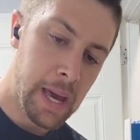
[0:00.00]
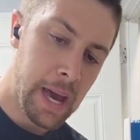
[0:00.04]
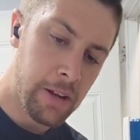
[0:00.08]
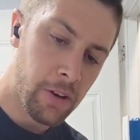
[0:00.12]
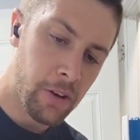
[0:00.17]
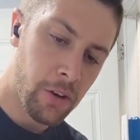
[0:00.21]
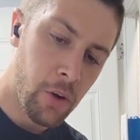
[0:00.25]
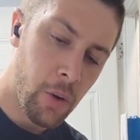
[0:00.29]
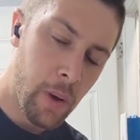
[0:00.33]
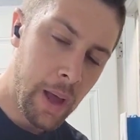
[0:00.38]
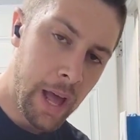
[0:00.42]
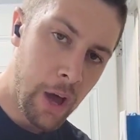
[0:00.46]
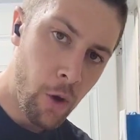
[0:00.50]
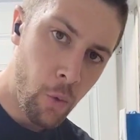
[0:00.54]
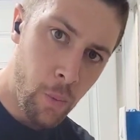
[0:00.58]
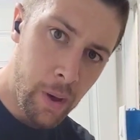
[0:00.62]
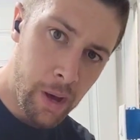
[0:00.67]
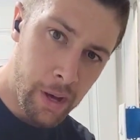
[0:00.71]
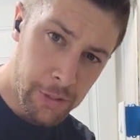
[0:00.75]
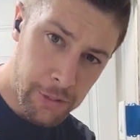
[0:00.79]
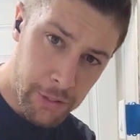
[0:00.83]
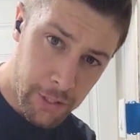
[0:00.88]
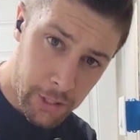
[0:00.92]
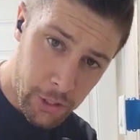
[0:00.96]
I don't know how
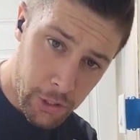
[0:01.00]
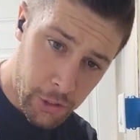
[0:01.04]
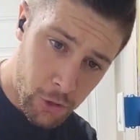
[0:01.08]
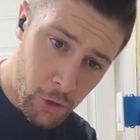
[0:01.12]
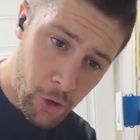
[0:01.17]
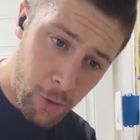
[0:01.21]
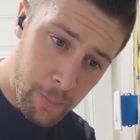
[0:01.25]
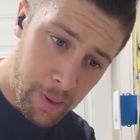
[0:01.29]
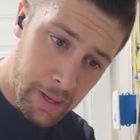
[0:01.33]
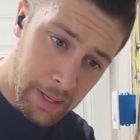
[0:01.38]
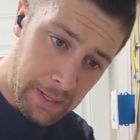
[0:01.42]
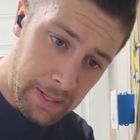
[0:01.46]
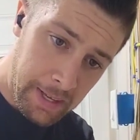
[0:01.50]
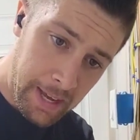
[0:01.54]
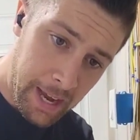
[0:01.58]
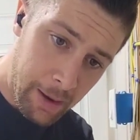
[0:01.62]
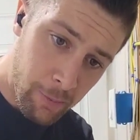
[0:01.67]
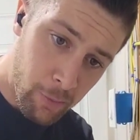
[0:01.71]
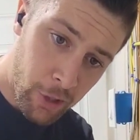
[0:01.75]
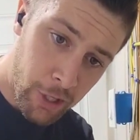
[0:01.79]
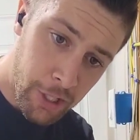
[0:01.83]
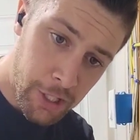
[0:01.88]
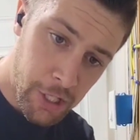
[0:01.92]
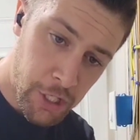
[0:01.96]
well it's going to show up on
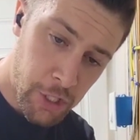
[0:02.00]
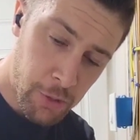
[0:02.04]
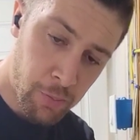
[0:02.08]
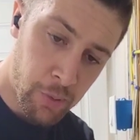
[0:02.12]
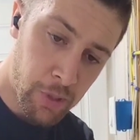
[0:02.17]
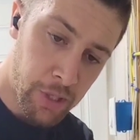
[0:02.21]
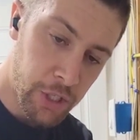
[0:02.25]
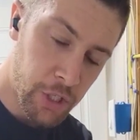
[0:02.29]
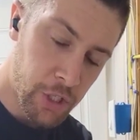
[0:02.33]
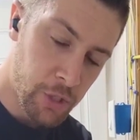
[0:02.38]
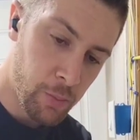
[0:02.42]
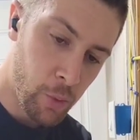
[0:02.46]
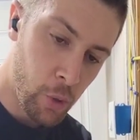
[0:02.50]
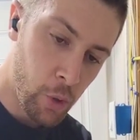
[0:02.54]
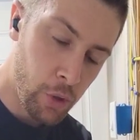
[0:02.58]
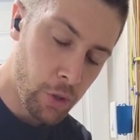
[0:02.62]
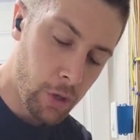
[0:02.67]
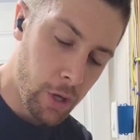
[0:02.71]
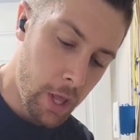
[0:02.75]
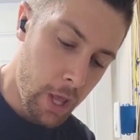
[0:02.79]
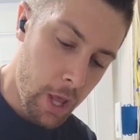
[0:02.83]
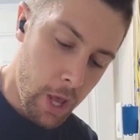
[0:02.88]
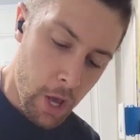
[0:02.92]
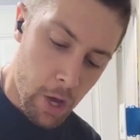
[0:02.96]
camera because it's pretty
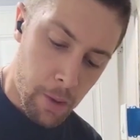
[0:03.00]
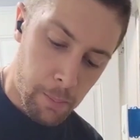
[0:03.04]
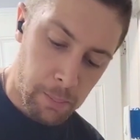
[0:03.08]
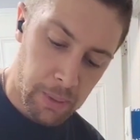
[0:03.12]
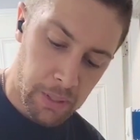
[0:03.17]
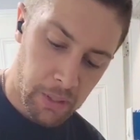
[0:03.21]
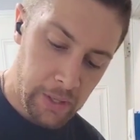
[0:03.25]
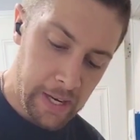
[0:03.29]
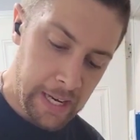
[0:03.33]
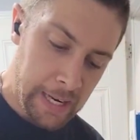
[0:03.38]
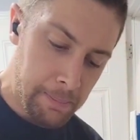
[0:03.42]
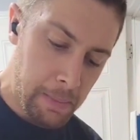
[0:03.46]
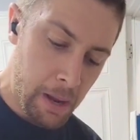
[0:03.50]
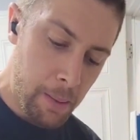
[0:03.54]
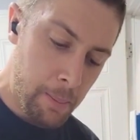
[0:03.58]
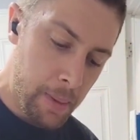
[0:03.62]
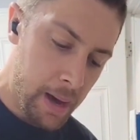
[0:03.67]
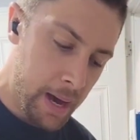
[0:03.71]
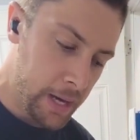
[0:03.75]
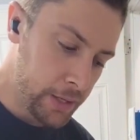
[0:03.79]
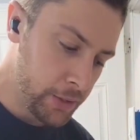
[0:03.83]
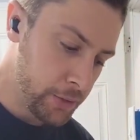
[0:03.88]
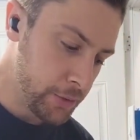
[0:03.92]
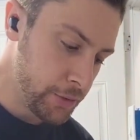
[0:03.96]
small, but a lot of my
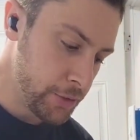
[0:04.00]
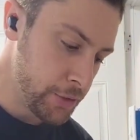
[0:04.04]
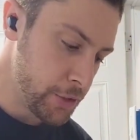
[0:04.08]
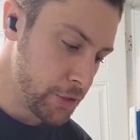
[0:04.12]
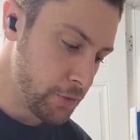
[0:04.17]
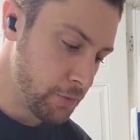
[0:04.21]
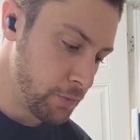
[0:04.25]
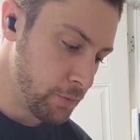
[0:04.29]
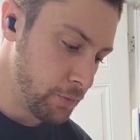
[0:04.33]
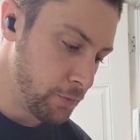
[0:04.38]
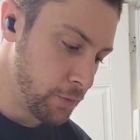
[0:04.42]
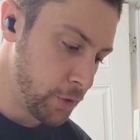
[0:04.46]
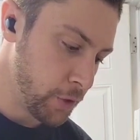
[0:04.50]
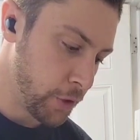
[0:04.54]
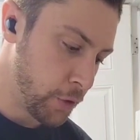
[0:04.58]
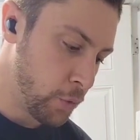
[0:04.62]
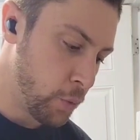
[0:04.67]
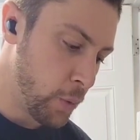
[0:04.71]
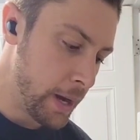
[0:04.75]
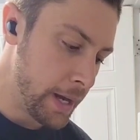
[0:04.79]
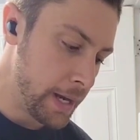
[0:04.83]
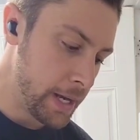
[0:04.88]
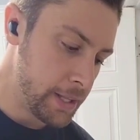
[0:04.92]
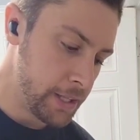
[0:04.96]
models
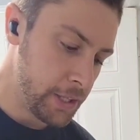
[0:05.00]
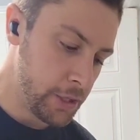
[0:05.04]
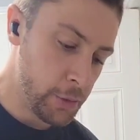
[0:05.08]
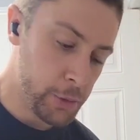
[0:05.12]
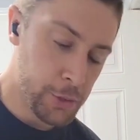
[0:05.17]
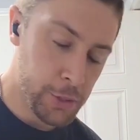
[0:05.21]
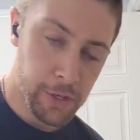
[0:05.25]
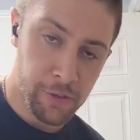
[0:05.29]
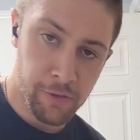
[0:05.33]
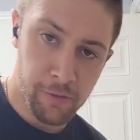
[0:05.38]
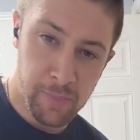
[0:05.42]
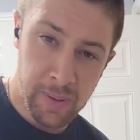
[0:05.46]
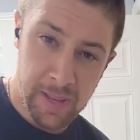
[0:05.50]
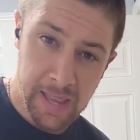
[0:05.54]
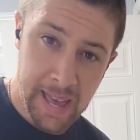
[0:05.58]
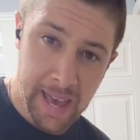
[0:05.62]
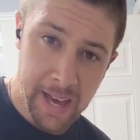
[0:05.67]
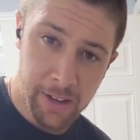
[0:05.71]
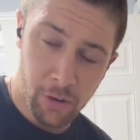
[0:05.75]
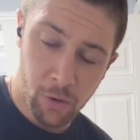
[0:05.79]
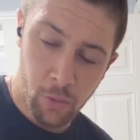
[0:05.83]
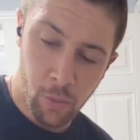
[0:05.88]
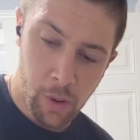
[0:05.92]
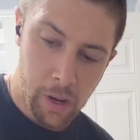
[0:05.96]
require the use of
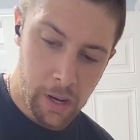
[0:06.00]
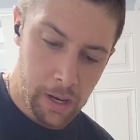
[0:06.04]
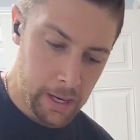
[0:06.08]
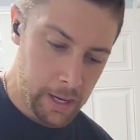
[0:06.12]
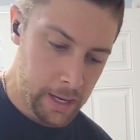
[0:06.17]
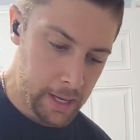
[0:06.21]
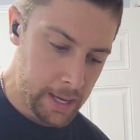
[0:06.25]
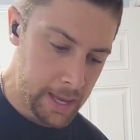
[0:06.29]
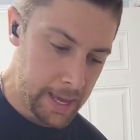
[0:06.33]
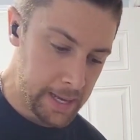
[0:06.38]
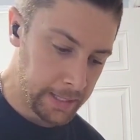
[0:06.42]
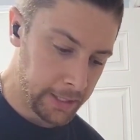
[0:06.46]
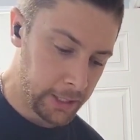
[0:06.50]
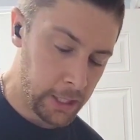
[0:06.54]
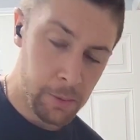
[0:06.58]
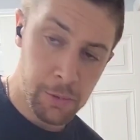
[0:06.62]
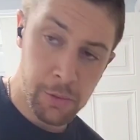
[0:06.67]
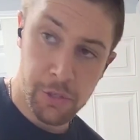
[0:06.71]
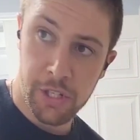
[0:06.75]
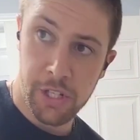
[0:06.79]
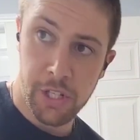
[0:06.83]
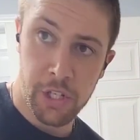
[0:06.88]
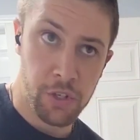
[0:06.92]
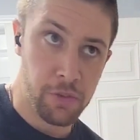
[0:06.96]
piano wire, and it
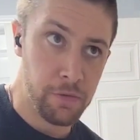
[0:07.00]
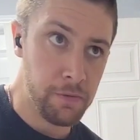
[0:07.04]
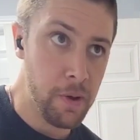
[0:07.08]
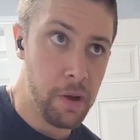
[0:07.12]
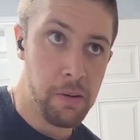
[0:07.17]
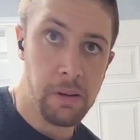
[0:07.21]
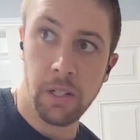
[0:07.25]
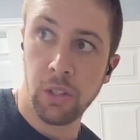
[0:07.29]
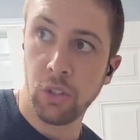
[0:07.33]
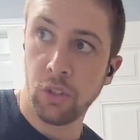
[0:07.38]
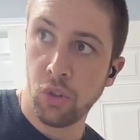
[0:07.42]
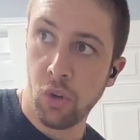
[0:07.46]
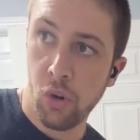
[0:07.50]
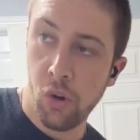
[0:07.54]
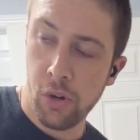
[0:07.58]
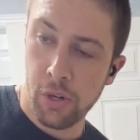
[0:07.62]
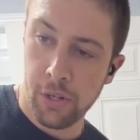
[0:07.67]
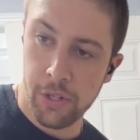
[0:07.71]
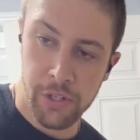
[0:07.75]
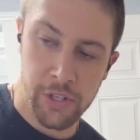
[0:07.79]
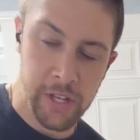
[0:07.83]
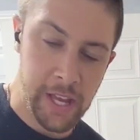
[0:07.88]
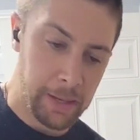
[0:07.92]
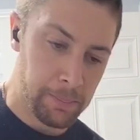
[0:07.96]
comes in these very
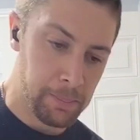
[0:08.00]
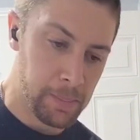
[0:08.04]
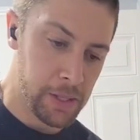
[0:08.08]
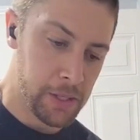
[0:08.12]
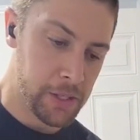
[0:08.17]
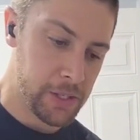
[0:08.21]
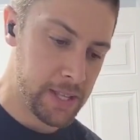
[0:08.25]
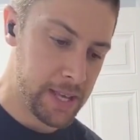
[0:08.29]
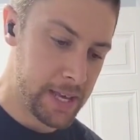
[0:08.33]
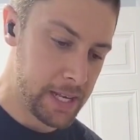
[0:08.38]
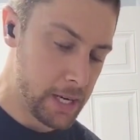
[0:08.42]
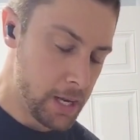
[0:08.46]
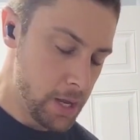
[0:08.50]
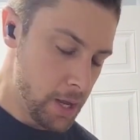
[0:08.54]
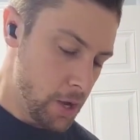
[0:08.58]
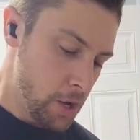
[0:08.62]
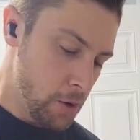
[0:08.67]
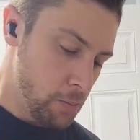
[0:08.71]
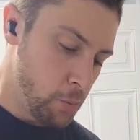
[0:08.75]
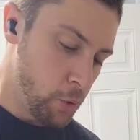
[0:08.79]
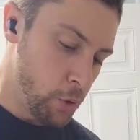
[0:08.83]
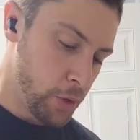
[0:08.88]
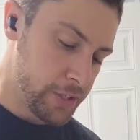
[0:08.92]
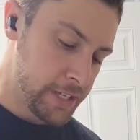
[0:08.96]
long segments that
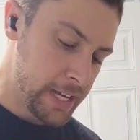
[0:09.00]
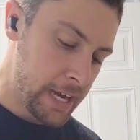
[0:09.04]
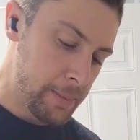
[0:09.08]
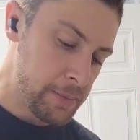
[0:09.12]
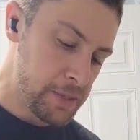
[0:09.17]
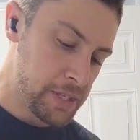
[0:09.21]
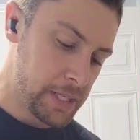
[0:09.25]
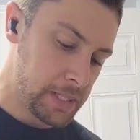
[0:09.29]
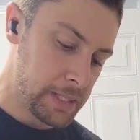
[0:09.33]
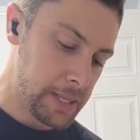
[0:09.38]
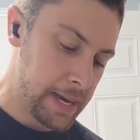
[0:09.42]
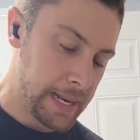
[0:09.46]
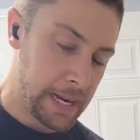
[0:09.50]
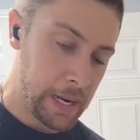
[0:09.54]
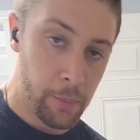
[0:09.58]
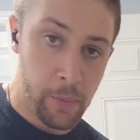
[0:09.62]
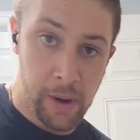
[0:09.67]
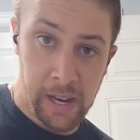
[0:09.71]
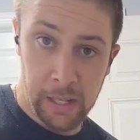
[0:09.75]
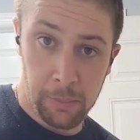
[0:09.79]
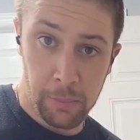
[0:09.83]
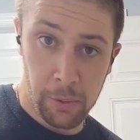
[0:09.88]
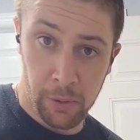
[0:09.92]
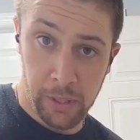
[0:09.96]
more times than not I
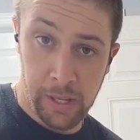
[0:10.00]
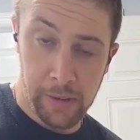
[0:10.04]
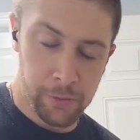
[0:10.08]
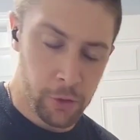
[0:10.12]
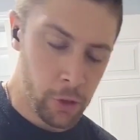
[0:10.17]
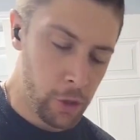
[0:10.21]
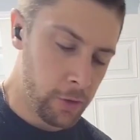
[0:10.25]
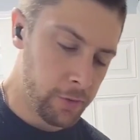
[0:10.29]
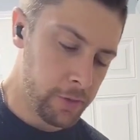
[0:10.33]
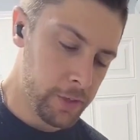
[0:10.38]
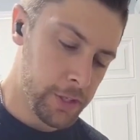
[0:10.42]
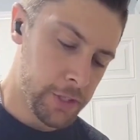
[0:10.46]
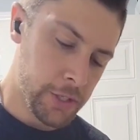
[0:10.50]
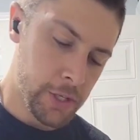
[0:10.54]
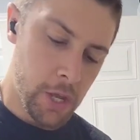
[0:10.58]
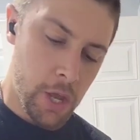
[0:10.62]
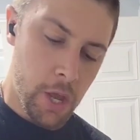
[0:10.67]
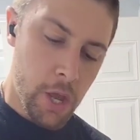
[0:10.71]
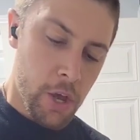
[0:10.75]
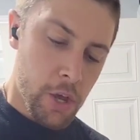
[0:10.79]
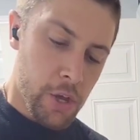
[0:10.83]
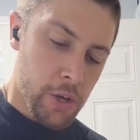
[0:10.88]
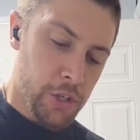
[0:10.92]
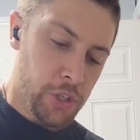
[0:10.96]
wind up with leftovers.
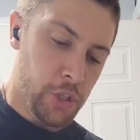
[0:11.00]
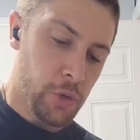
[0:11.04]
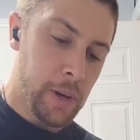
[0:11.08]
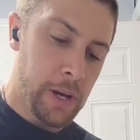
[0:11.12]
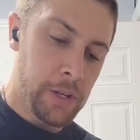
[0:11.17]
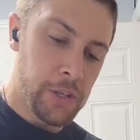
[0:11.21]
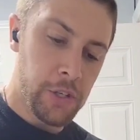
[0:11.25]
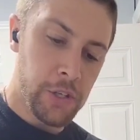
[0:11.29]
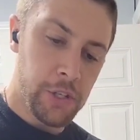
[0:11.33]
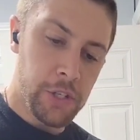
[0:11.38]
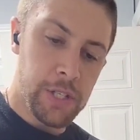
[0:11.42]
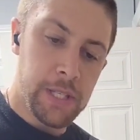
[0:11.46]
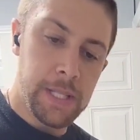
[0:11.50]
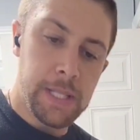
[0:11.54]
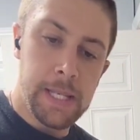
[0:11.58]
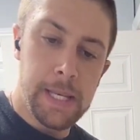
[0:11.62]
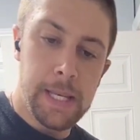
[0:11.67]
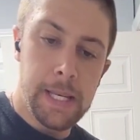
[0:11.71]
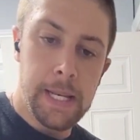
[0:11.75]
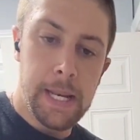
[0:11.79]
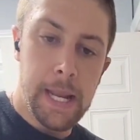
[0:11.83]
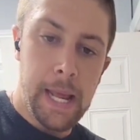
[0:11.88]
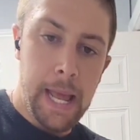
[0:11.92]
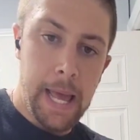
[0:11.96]
So I just
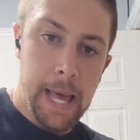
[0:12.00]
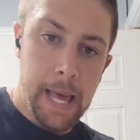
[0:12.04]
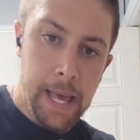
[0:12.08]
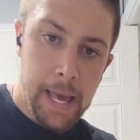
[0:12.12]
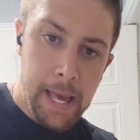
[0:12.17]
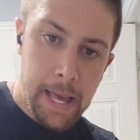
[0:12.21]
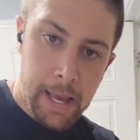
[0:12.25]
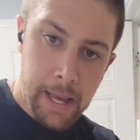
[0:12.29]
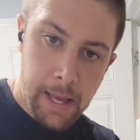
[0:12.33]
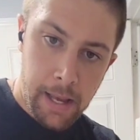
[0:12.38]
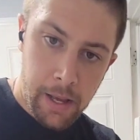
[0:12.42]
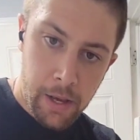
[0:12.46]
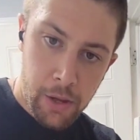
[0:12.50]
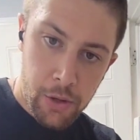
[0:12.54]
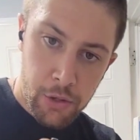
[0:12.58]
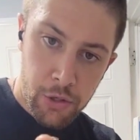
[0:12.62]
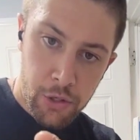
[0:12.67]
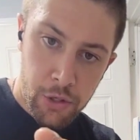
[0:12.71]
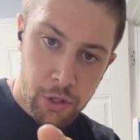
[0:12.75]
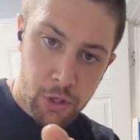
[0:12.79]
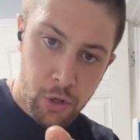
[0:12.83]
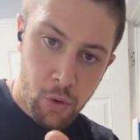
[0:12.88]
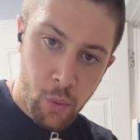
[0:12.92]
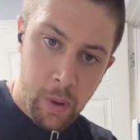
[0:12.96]
did a
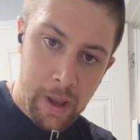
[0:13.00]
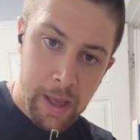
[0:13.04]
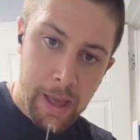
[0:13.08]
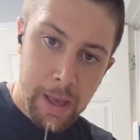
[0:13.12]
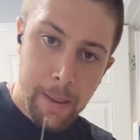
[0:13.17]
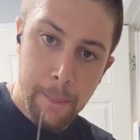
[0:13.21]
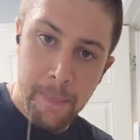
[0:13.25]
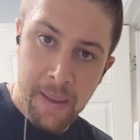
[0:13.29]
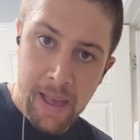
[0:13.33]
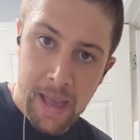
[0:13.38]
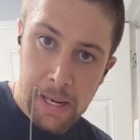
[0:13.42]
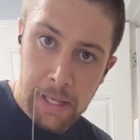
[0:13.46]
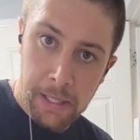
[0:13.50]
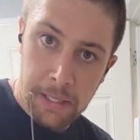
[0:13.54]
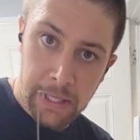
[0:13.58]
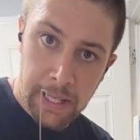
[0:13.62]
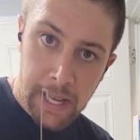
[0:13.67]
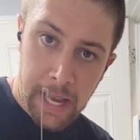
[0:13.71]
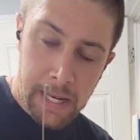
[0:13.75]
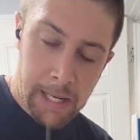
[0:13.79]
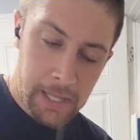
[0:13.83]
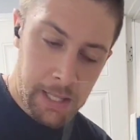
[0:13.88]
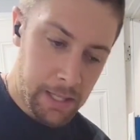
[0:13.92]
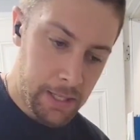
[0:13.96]
square bend on
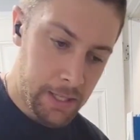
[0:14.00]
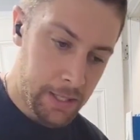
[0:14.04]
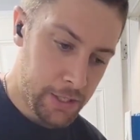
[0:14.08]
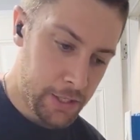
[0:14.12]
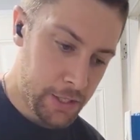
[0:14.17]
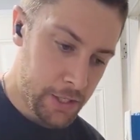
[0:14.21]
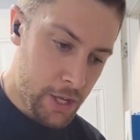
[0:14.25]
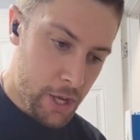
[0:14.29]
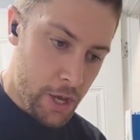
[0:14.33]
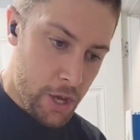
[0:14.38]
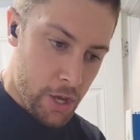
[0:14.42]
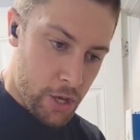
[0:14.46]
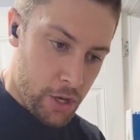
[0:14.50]
the end of this.